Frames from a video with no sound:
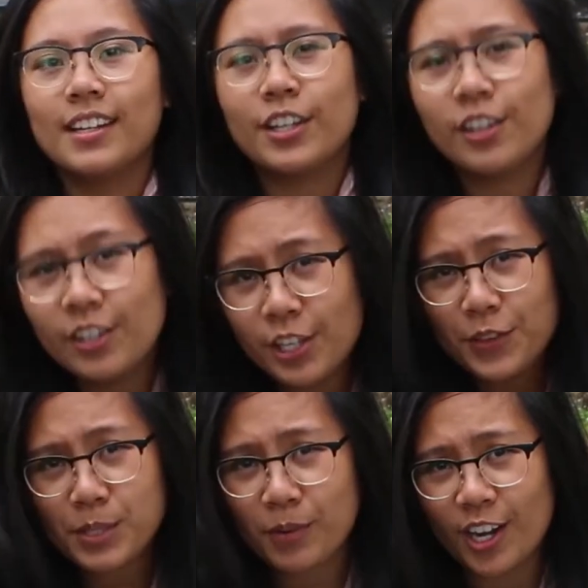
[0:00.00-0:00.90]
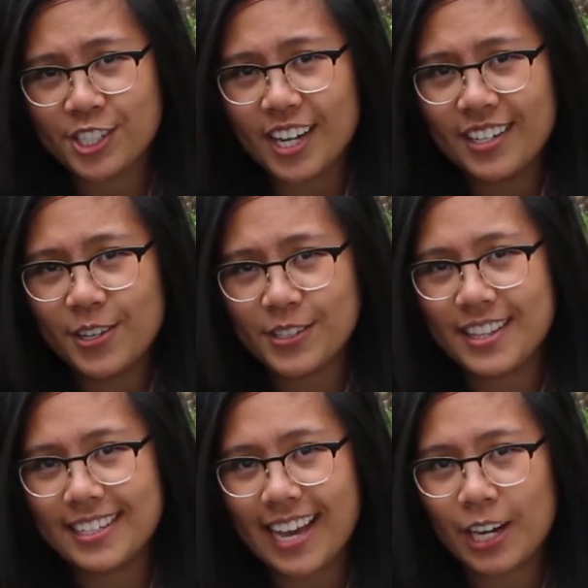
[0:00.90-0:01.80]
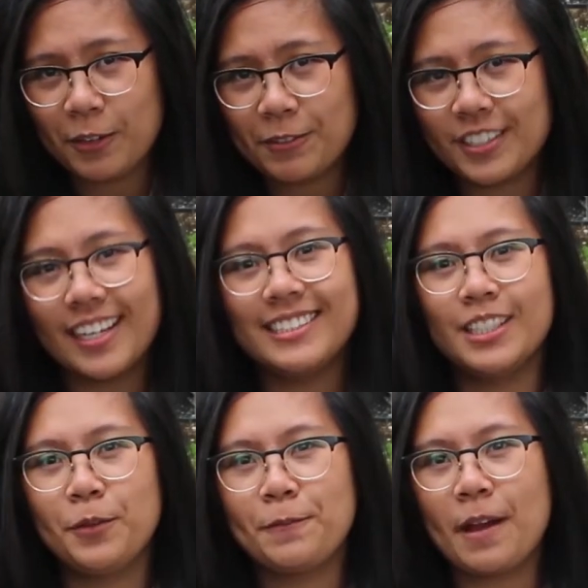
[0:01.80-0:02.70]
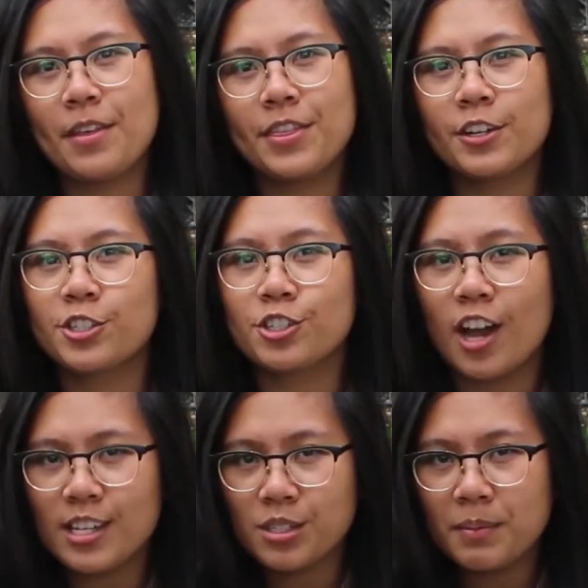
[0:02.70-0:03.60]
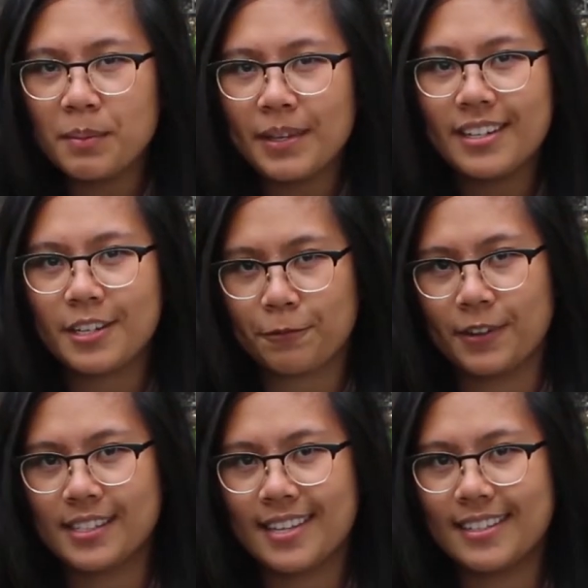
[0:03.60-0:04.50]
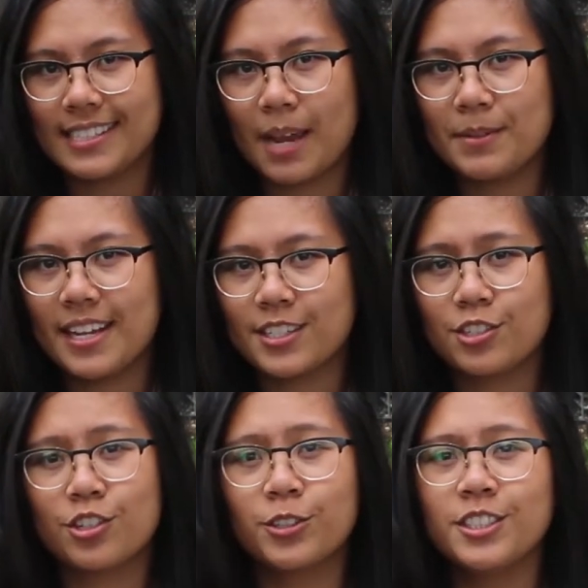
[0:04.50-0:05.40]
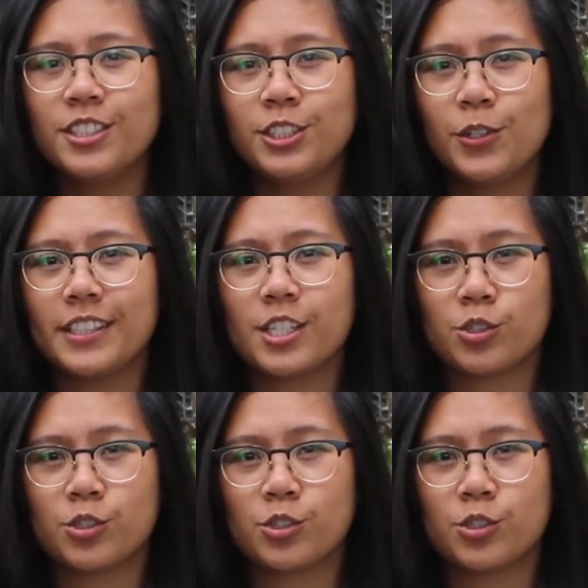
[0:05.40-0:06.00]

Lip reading: To conclude this project, using the data we've collected, we found that there does not seem to be a difference in the time it takes adults and students to